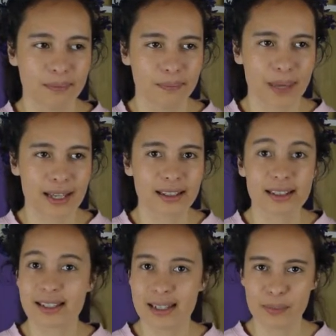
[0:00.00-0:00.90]
making
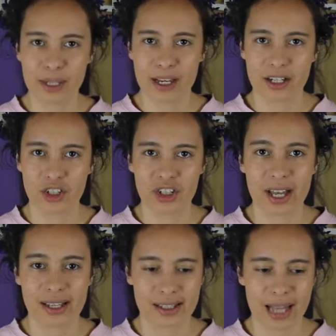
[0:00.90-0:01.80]
it seem like she
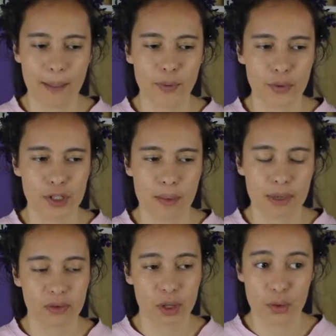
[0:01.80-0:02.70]
had stabbed Usopp,
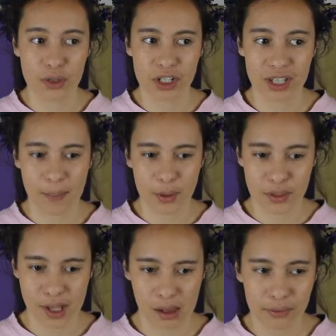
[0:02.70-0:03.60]
even though she stabbed
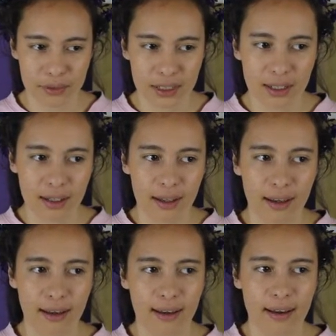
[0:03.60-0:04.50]
herself,
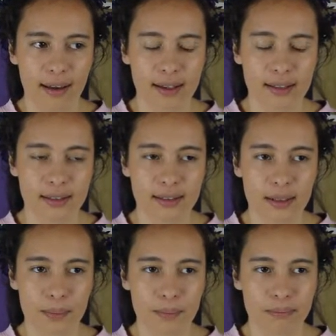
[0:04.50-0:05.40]
and
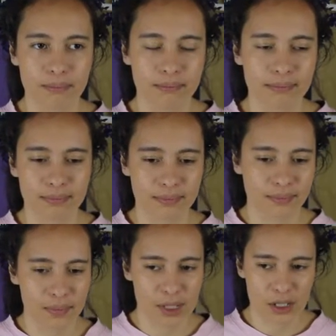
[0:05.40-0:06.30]

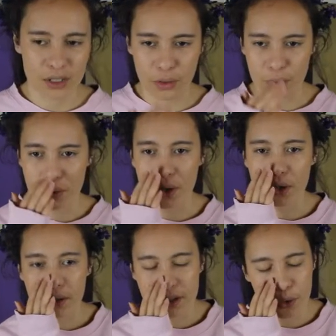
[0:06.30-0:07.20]

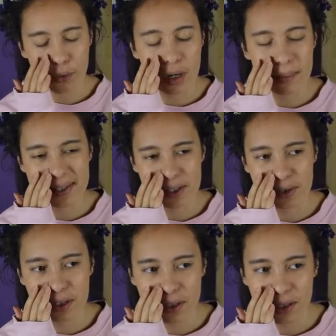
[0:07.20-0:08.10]
threw him
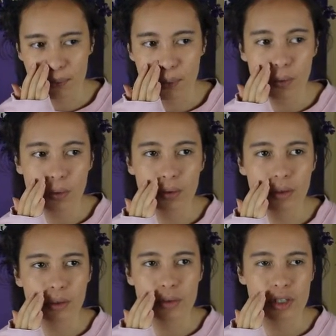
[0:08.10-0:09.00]
into the
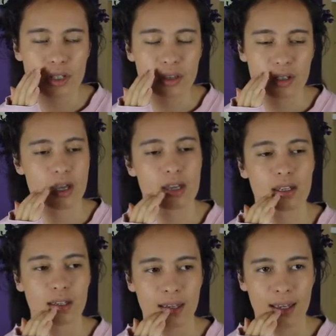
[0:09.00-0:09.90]
pool ocean
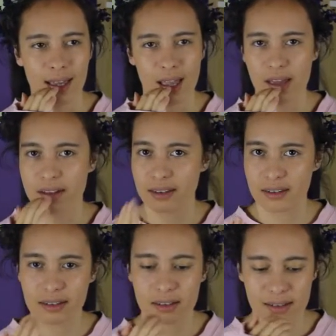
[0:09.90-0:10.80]
thing, and
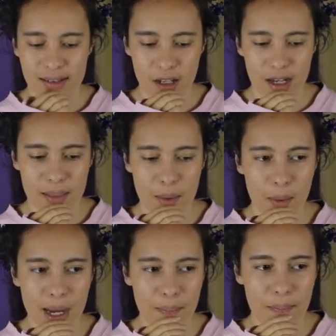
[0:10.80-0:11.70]
got him
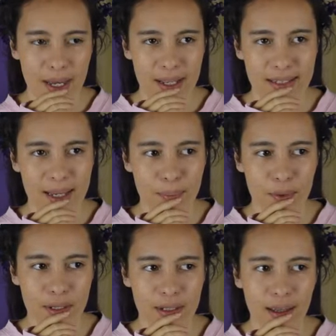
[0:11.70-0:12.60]
away at that
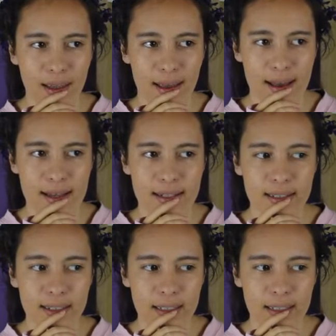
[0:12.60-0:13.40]
point. And